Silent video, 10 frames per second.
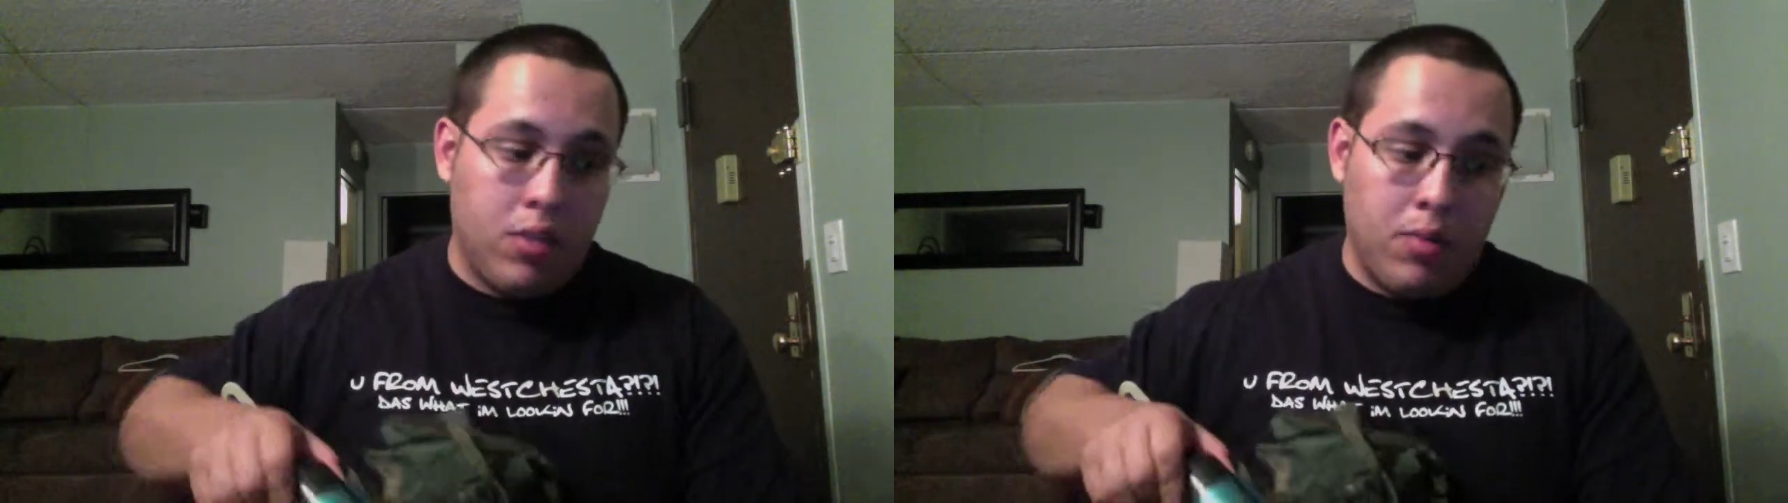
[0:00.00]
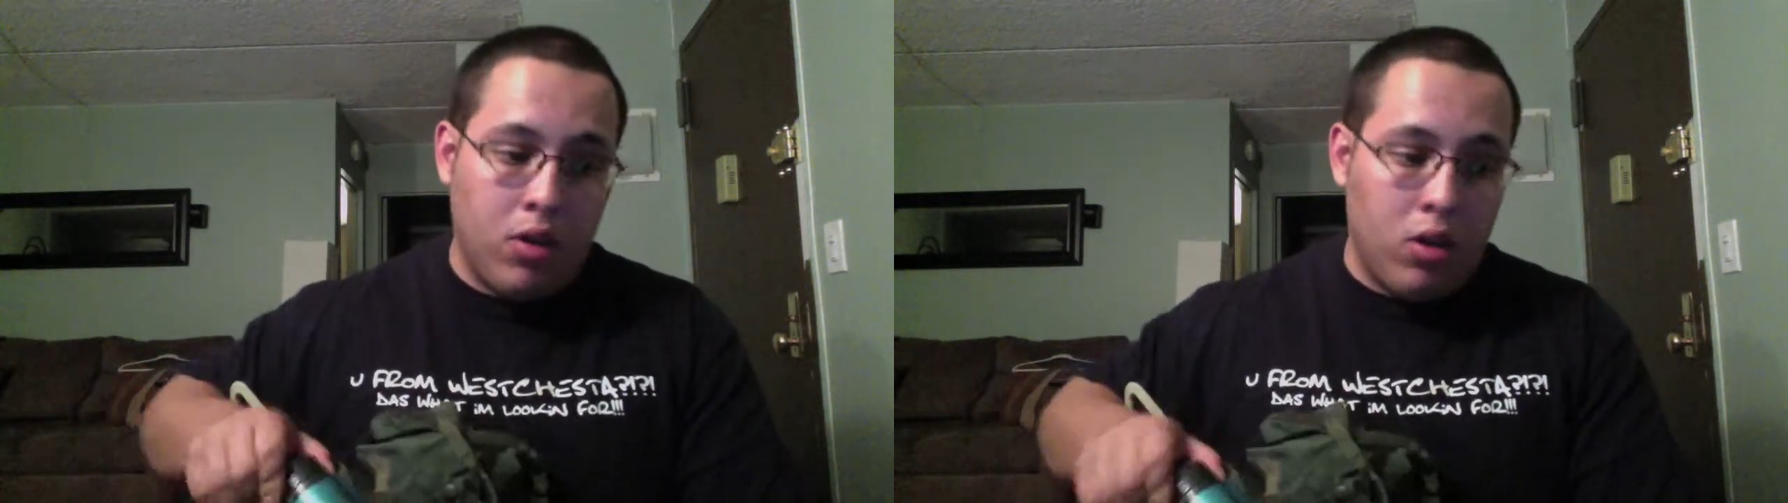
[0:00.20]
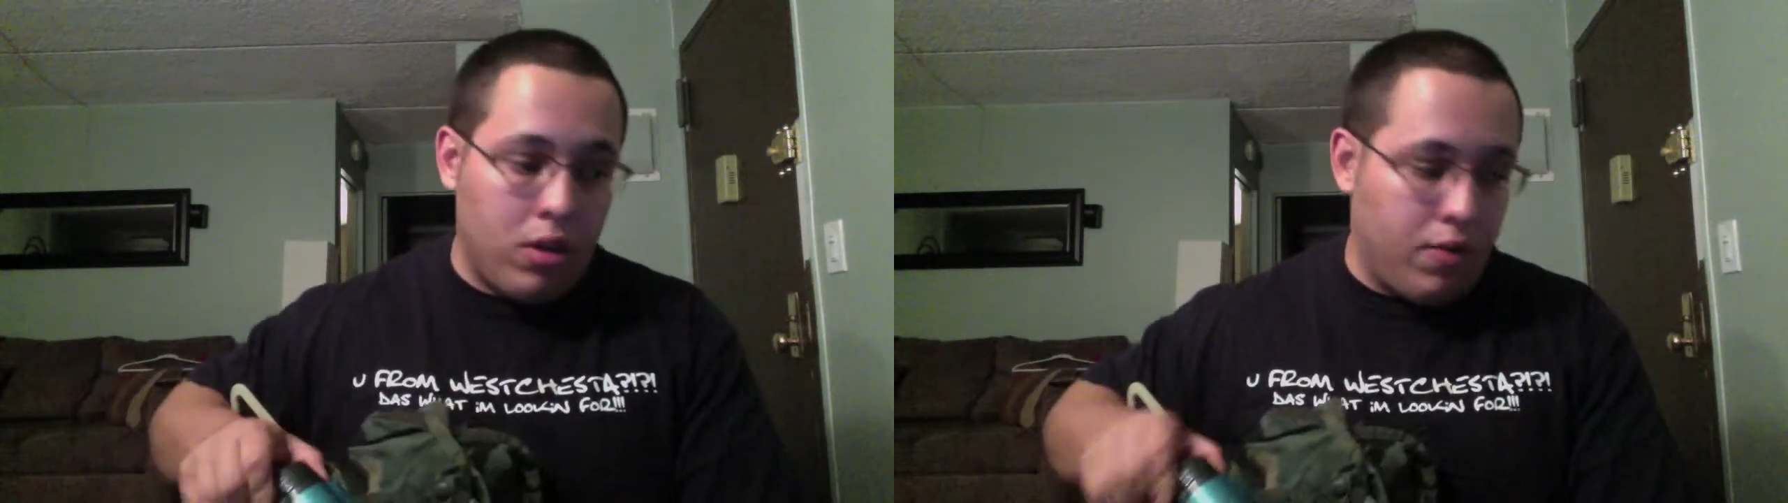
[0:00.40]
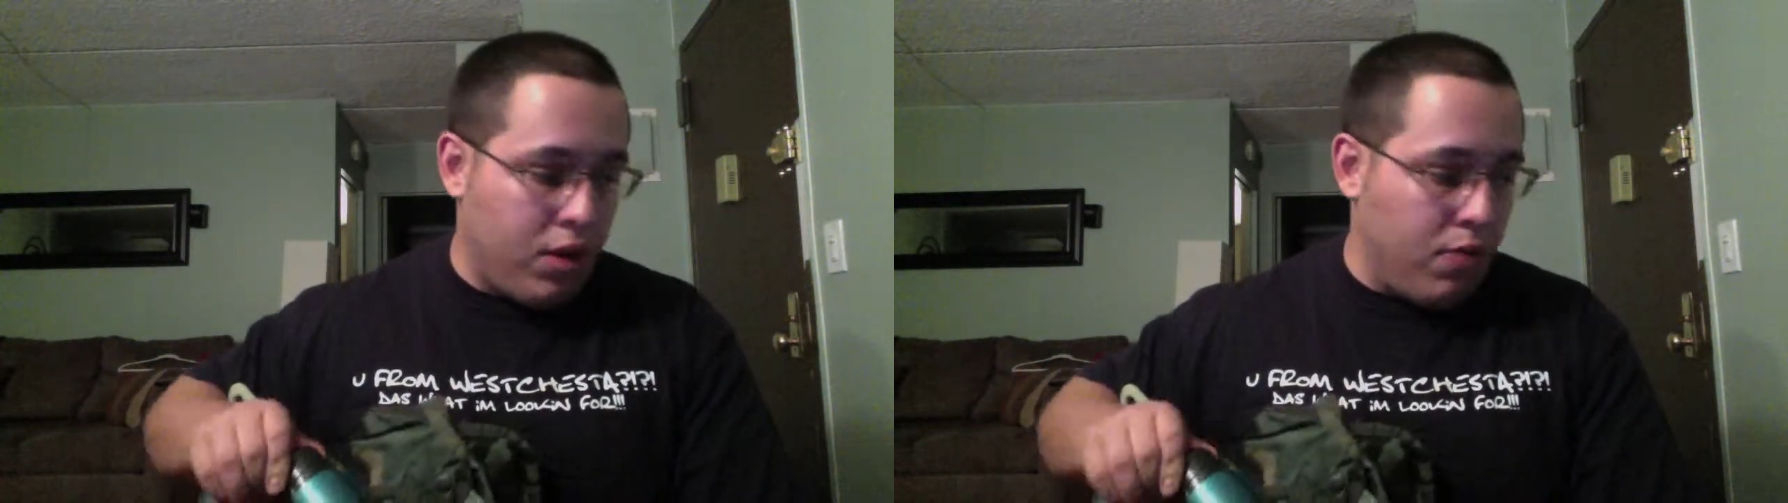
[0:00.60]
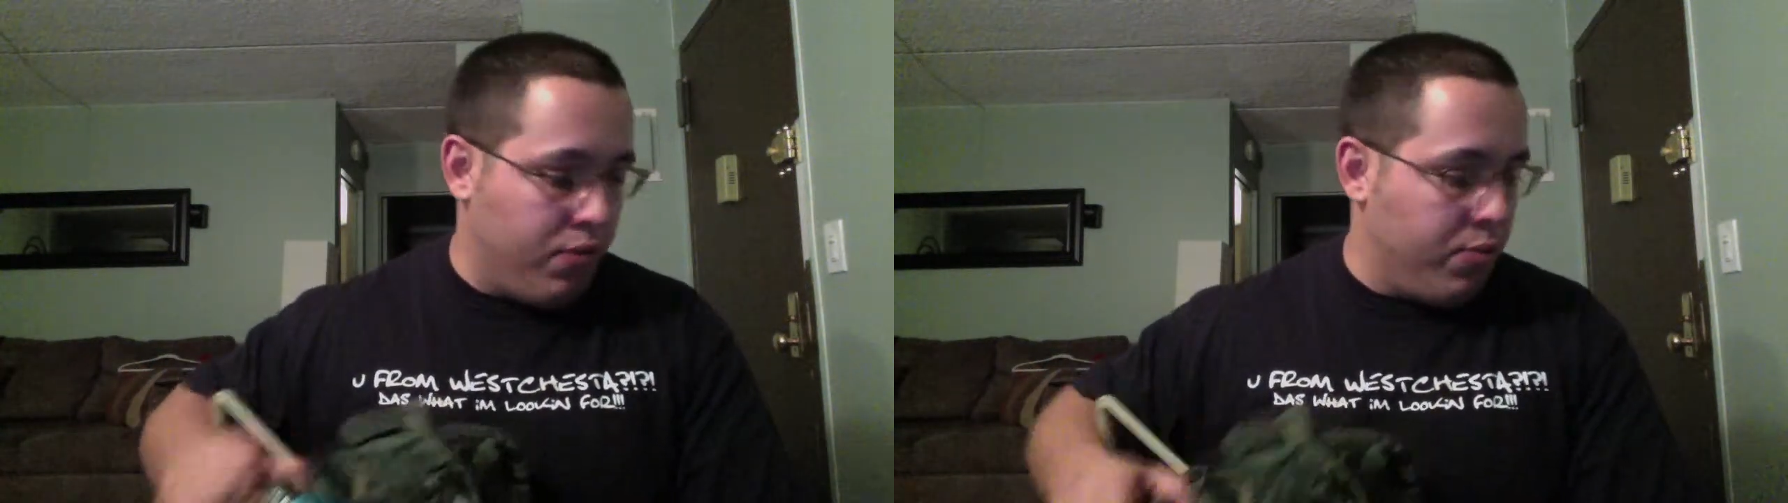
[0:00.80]
to be hauling
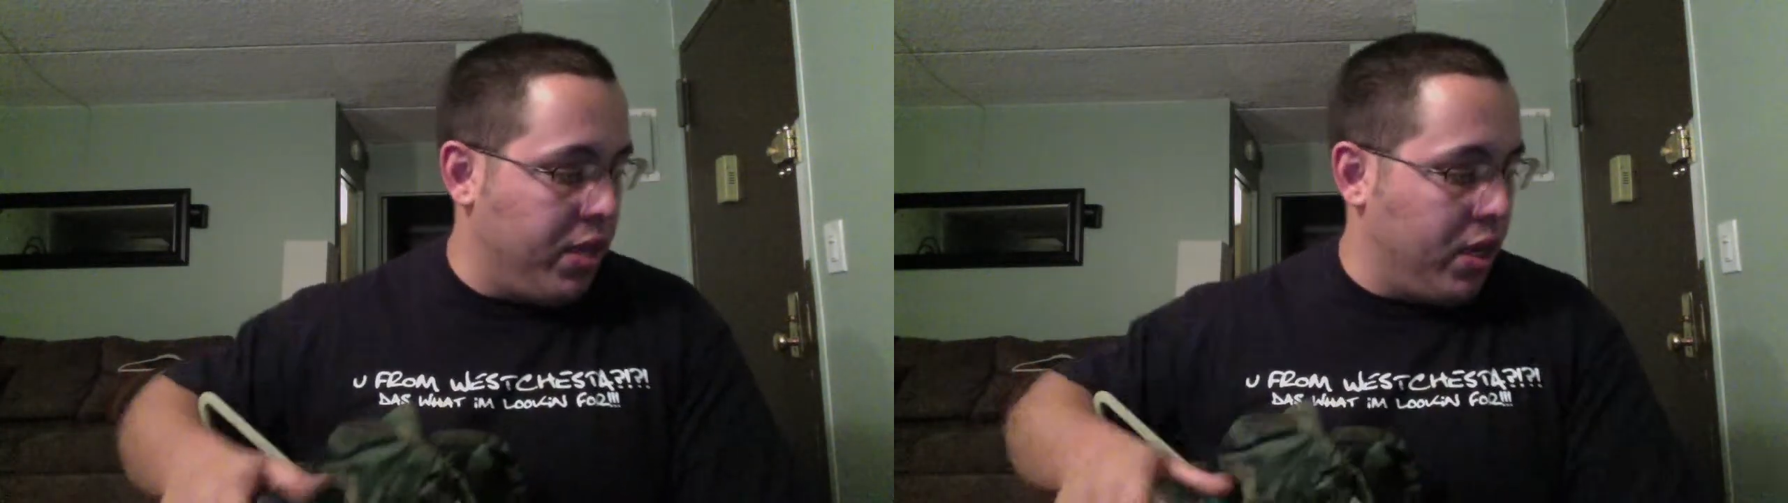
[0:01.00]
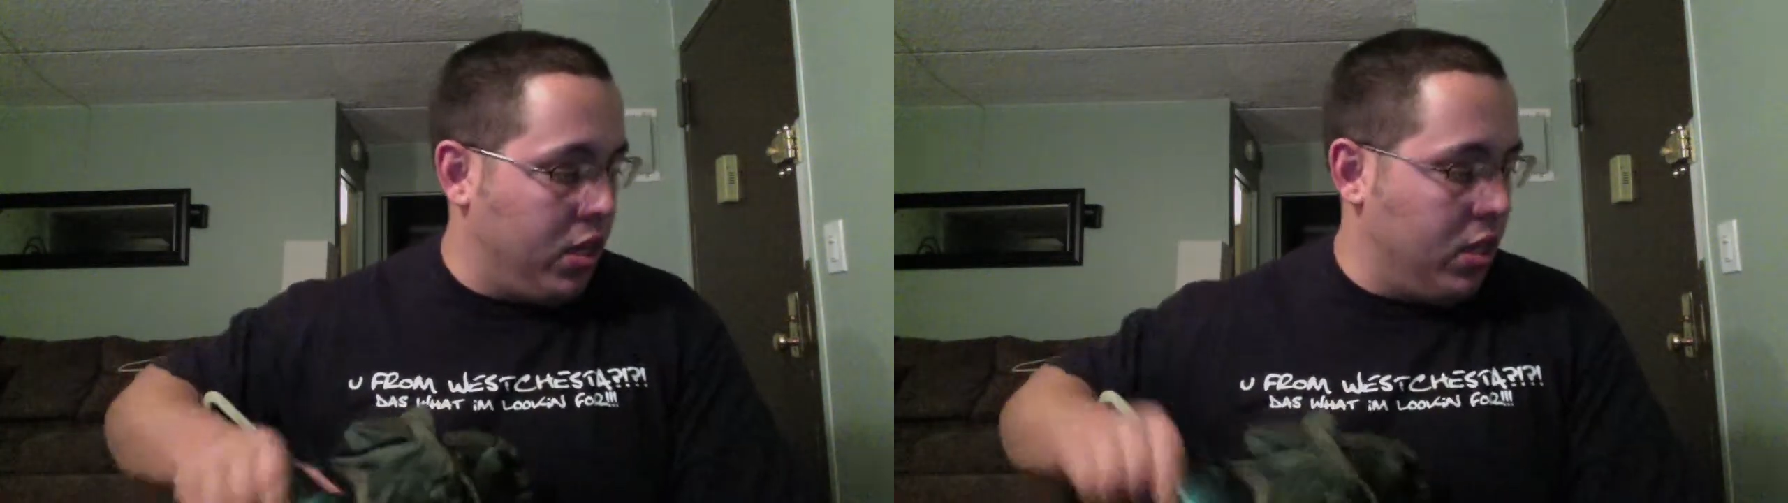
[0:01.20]
around for me.